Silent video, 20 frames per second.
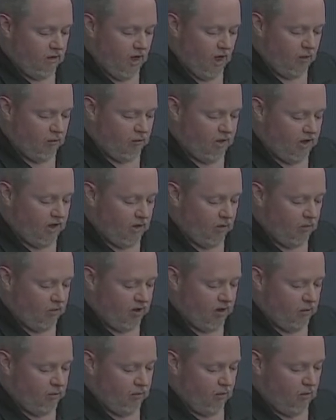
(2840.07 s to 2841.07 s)
Not being
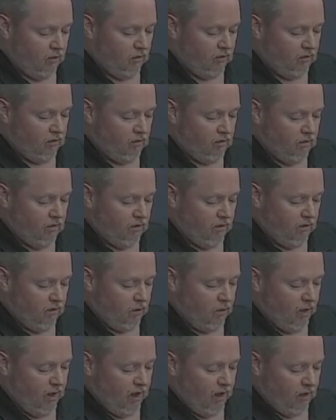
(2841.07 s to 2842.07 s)
people,
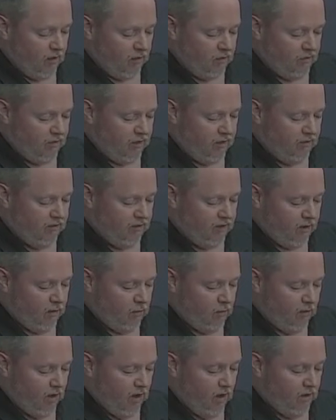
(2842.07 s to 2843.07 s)
the biographies
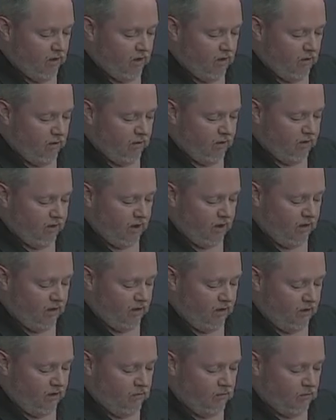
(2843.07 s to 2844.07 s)
seem
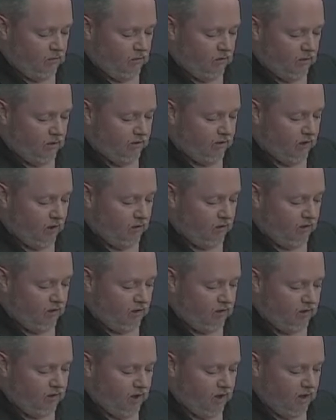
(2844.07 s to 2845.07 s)
unirritated, self
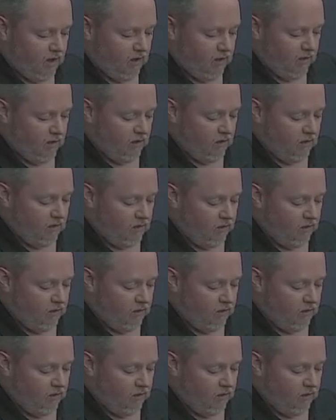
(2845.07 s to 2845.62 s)
contained.